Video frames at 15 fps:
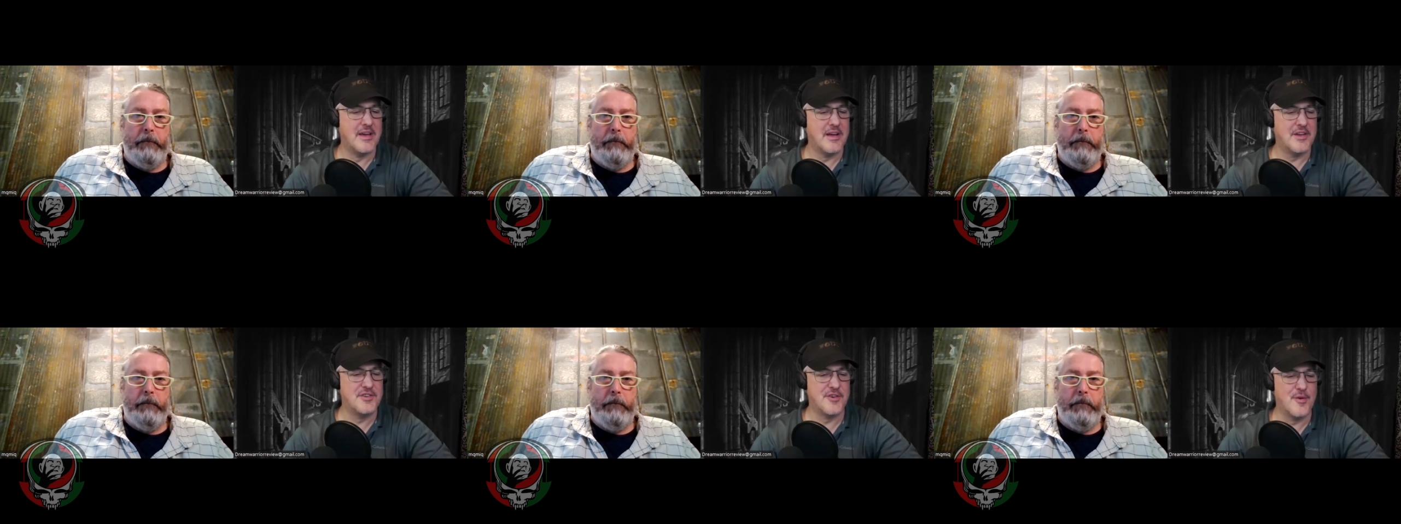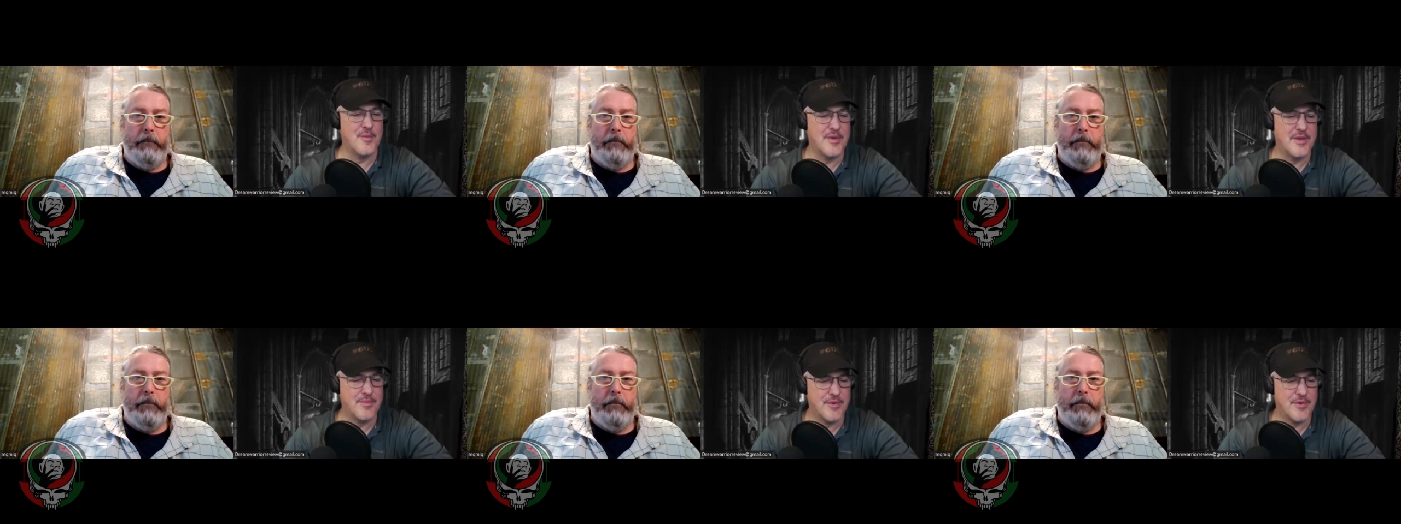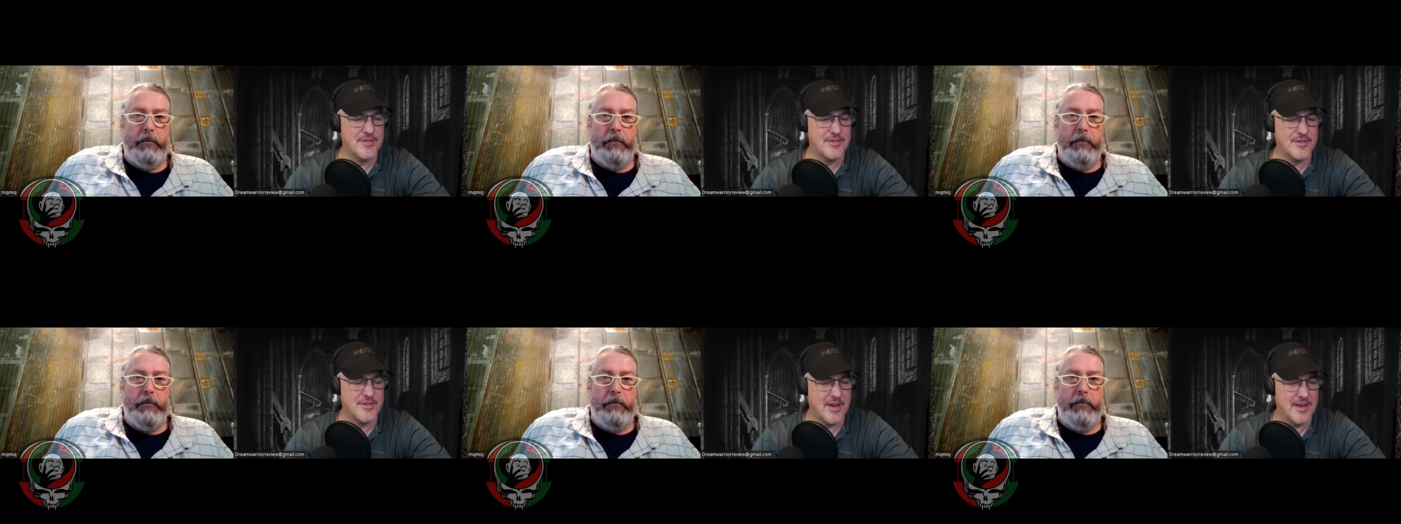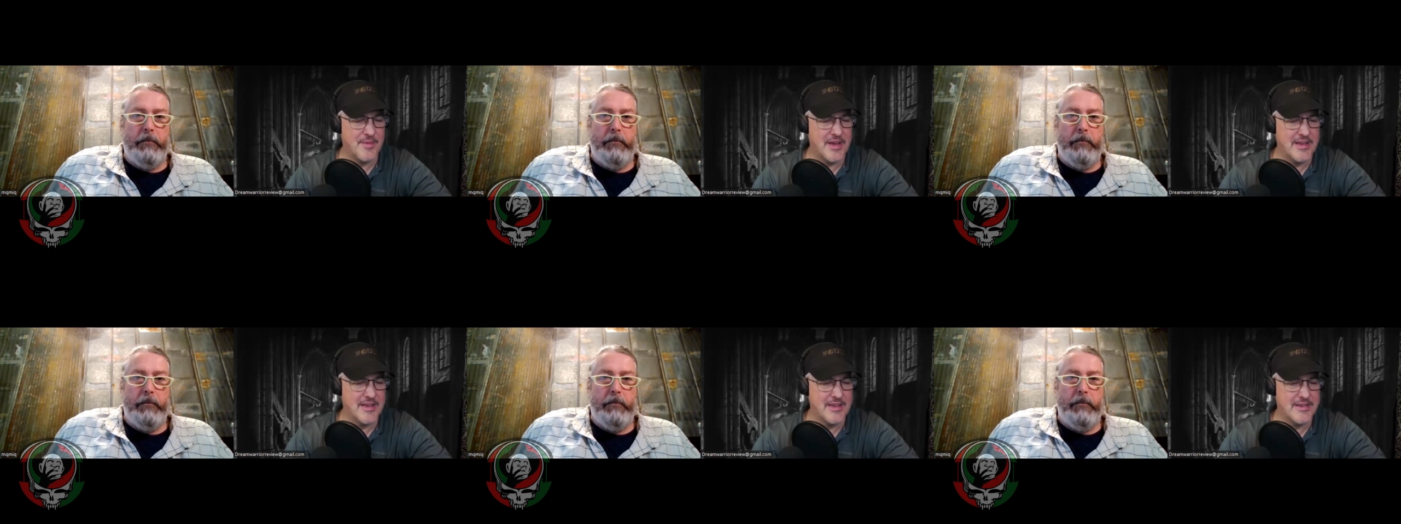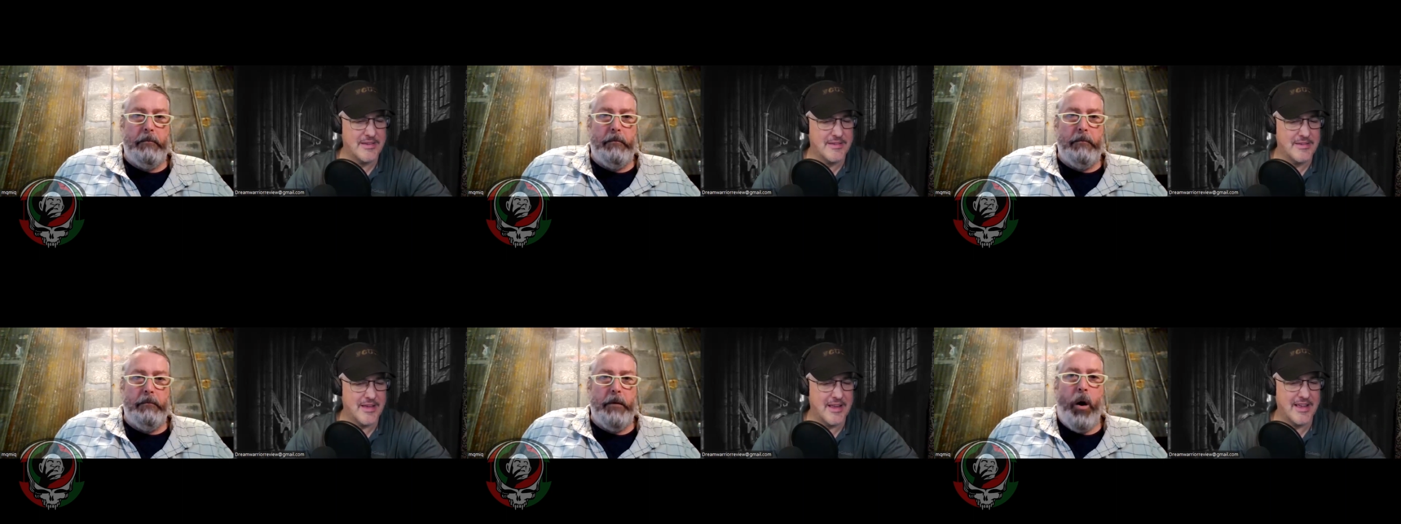Speaker 1: a German producer tried to make,
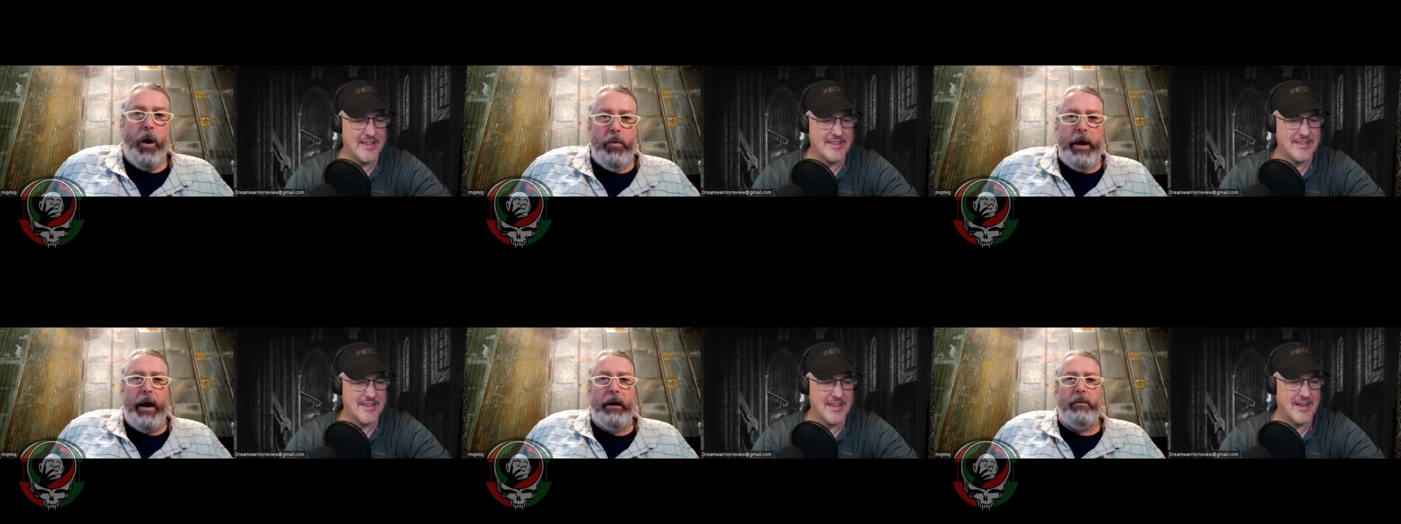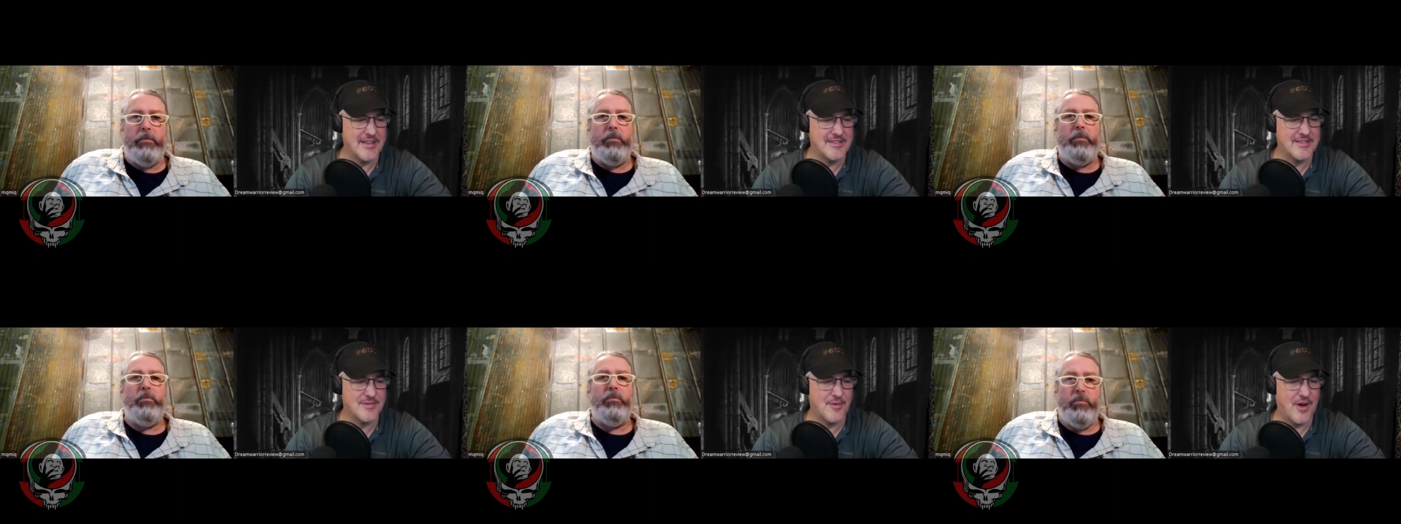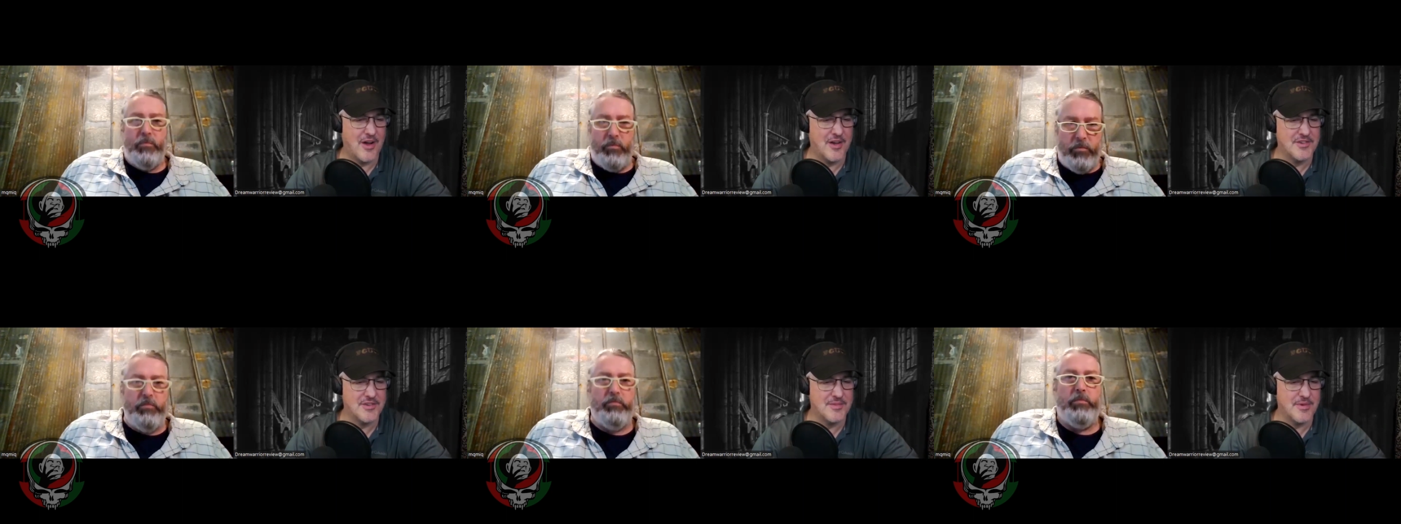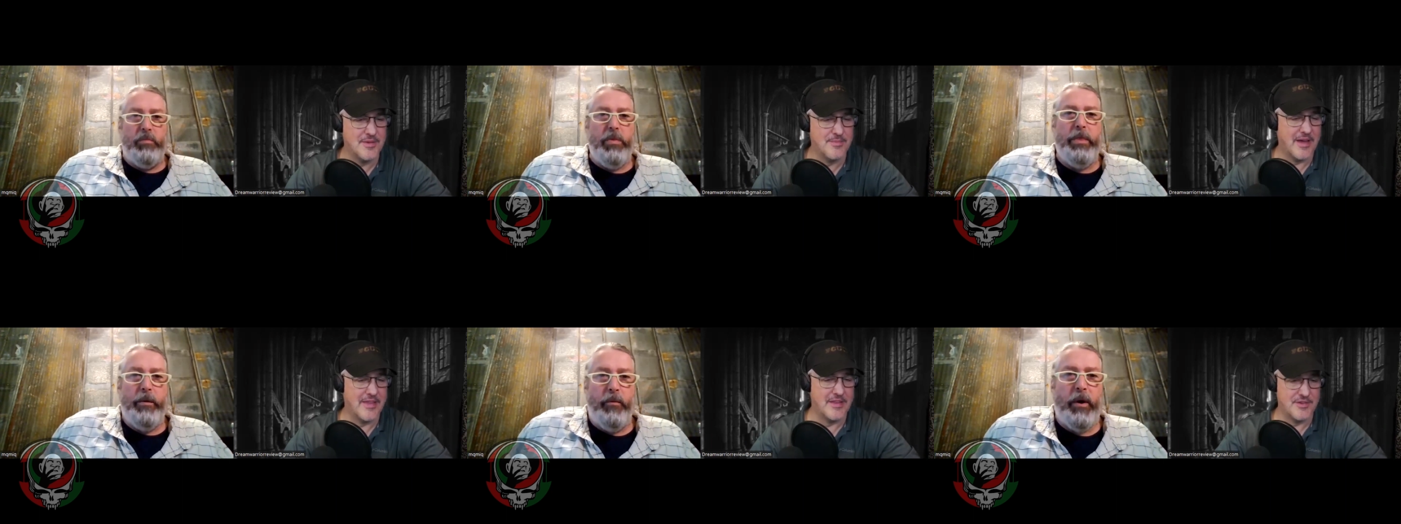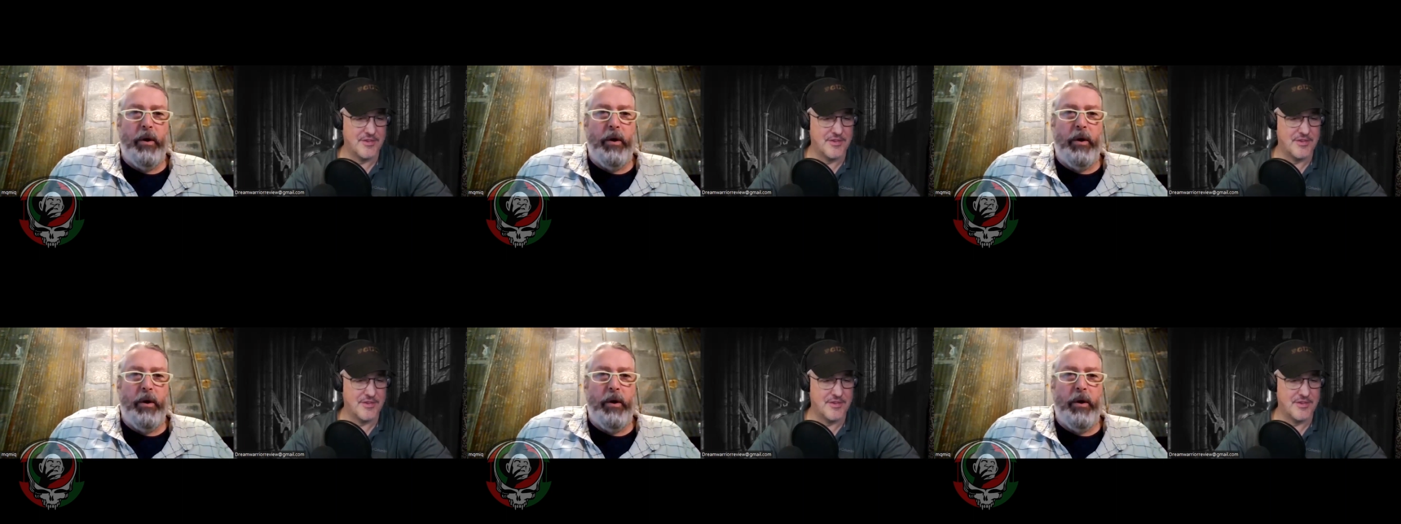and I guess oh, it got squashed by the